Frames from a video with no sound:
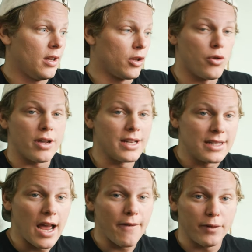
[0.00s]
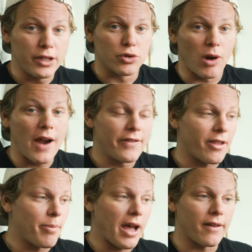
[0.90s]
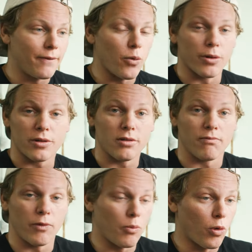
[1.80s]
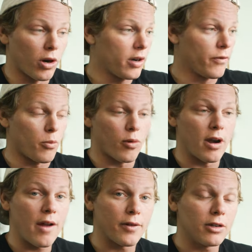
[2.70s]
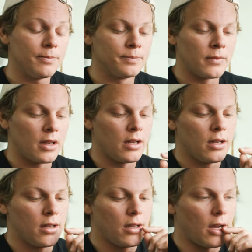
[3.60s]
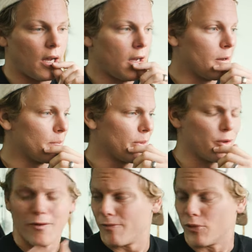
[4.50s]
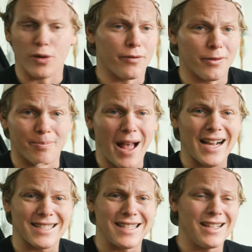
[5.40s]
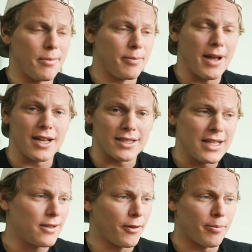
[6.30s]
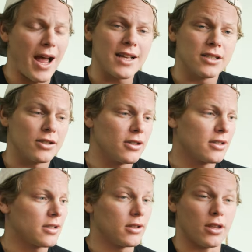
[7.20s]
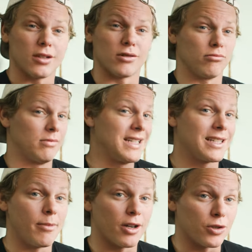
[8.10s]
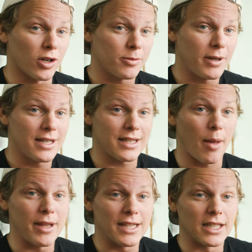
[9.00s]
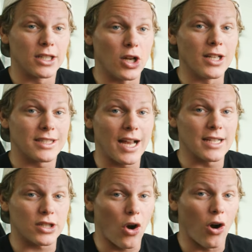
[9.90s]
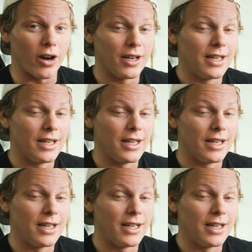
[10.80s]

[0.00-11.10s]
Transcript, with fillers: You can definitely drive this back and forth from work, from wherever. Um, you have room for back seat. I mean, back seats for passengers. There's a decent amount of trunk space. I mean, it's a good sized car.